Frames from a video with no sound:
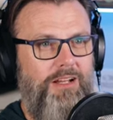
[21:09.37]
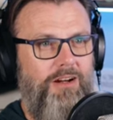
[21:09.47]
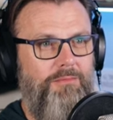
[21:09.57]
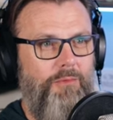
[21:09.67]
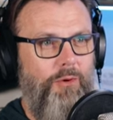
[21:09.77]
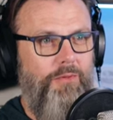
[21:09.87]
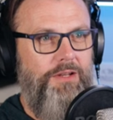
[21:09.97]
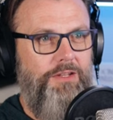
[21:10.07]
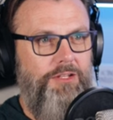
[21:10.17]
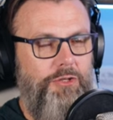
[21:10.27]
take on
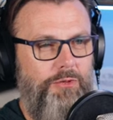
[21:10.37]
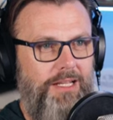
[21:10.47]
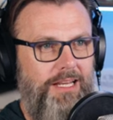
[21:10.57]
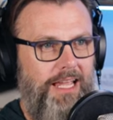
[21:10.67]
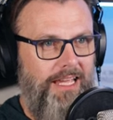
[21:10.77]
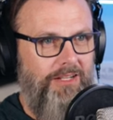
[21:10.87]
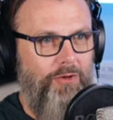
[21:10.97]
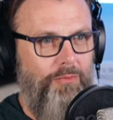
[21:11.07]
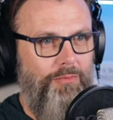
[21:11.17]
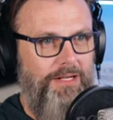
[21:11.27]
more than you can
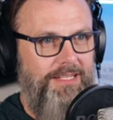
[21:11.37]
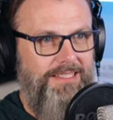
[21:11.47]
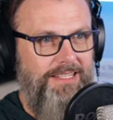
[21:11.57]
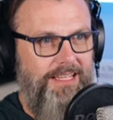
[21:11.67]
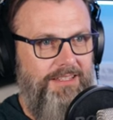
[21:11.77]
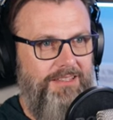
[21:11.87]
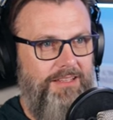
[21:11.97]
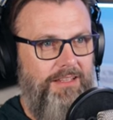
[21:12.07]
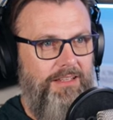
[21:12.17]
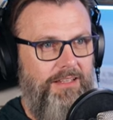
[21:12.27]
handle, Brittany
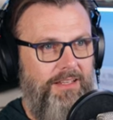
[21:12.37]
says.